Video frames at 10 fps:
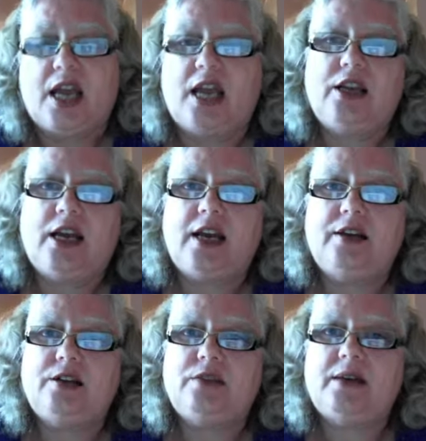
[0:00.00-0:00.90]
And you,
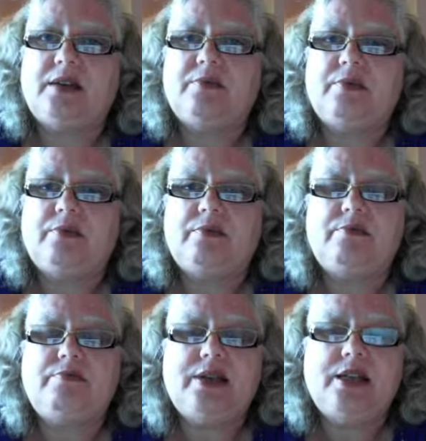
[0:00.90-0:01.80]
have, you spend
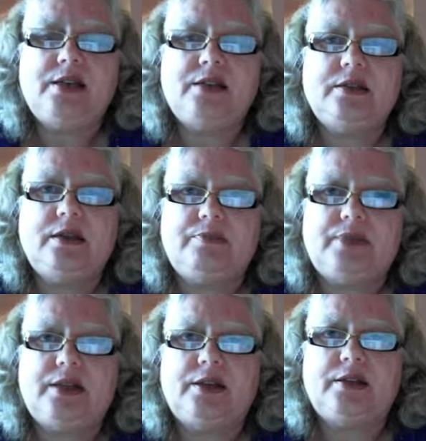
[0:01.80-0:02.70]
billions and
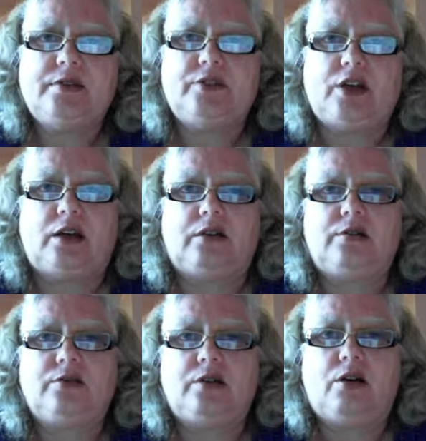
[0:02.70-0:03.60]
billions of
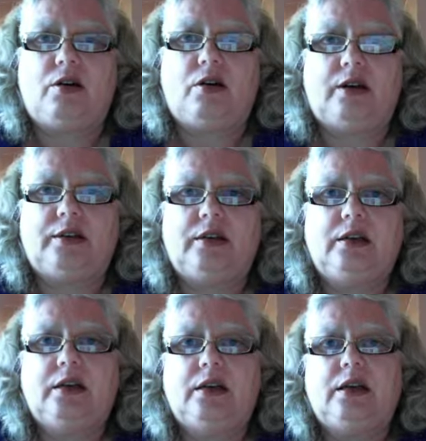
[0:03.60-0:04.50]
dollars on
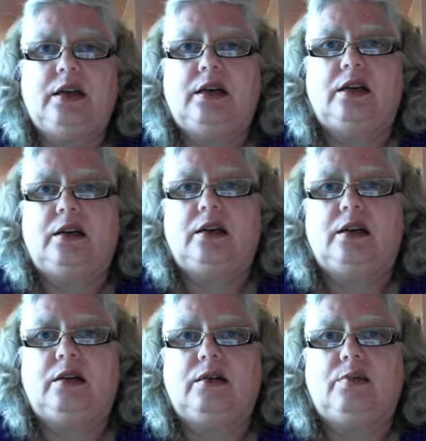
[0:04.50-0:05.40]

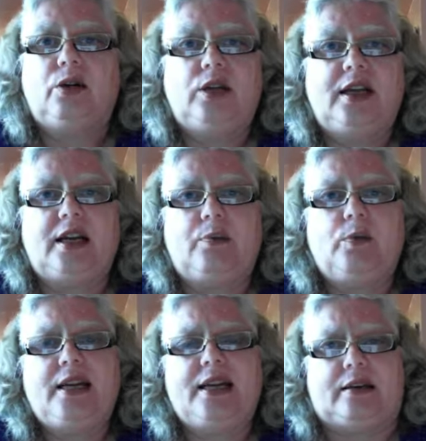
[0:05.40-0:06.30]
pulling
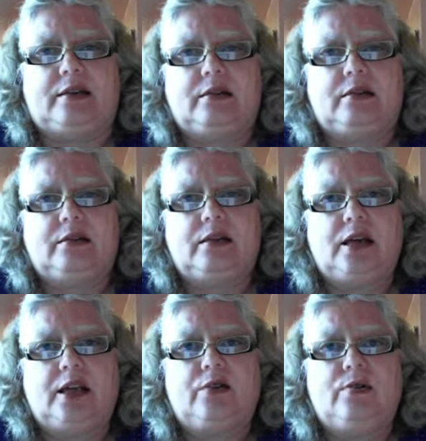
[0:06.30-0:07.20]
up weed
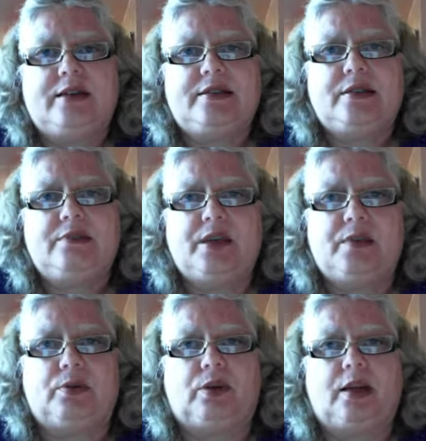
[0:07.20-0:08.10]
and arresting
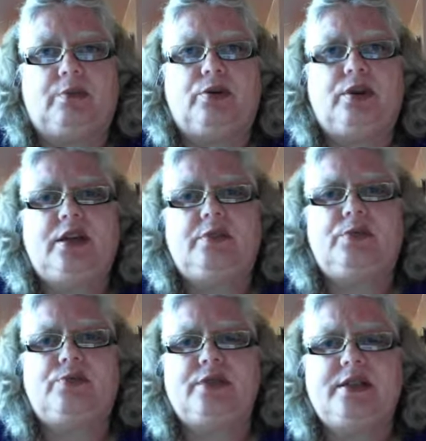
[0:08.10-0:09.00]
people and putting them
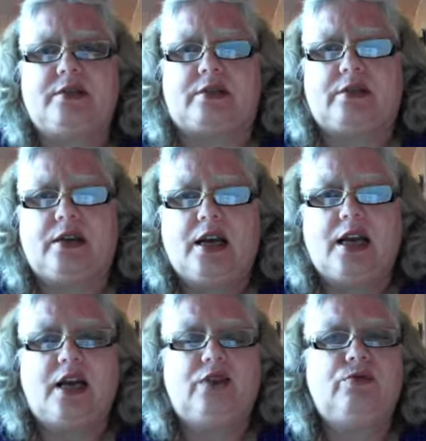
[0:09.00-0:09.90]
in prison
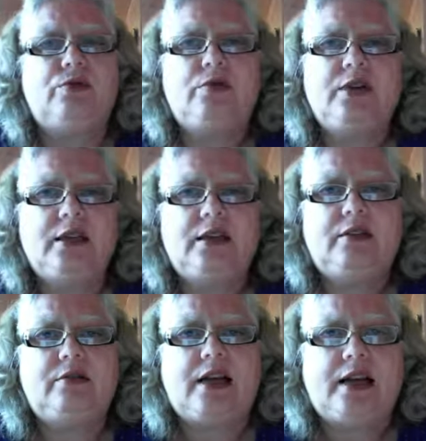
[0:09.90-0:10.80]
and ruining
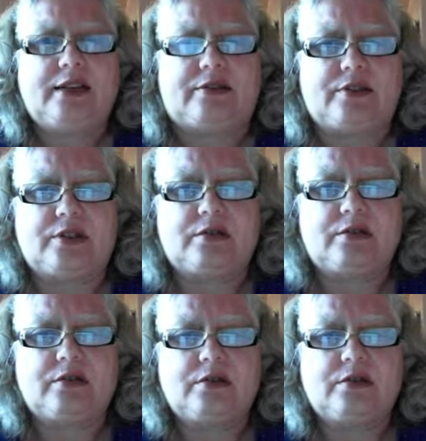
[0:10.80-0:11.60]
their lives.